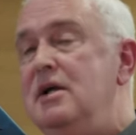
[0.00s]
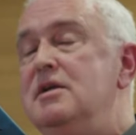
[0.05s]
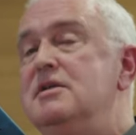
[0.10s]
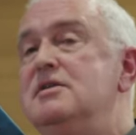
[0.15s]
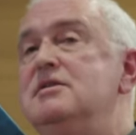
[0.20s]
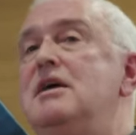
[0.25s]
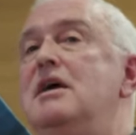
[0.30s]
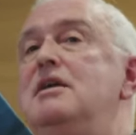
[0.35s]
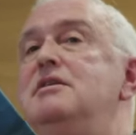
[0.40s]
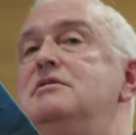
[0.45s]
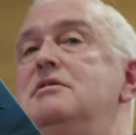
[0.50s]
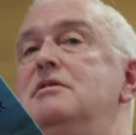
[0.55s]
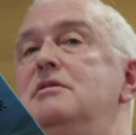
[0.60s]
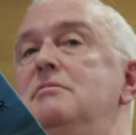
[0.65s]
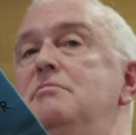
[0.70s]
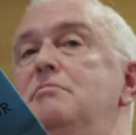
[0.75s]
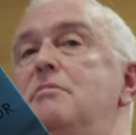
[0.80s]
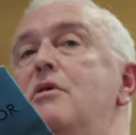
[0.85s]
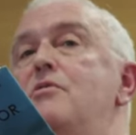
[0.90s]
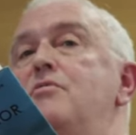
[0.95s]

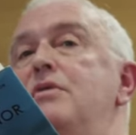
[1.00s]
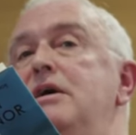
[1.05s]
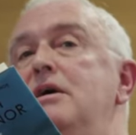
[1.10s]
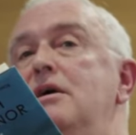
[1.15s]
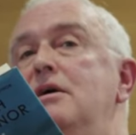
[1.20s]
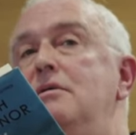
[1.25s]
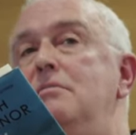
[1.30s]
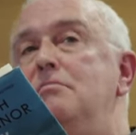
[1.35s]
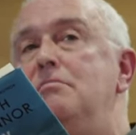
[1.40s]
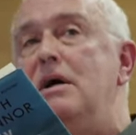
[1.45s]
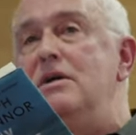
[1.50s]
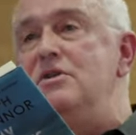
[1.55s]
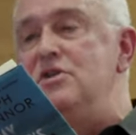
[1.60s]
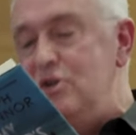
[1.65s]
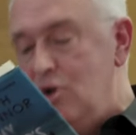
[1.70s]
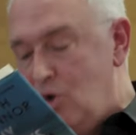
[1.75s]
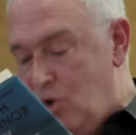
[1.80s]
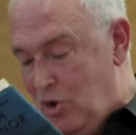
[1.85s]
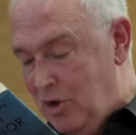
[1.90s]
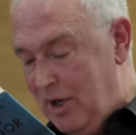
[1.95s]
Santa Maria
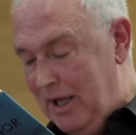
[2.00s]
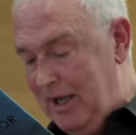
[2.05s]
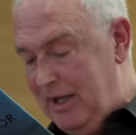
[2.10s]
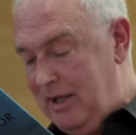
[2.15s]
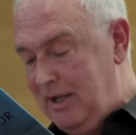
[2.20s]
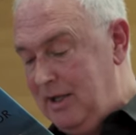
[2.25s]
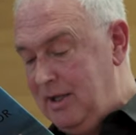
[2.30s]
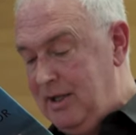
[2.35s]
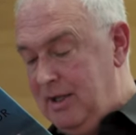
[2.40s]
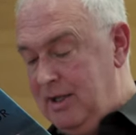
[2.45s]
Maggiore.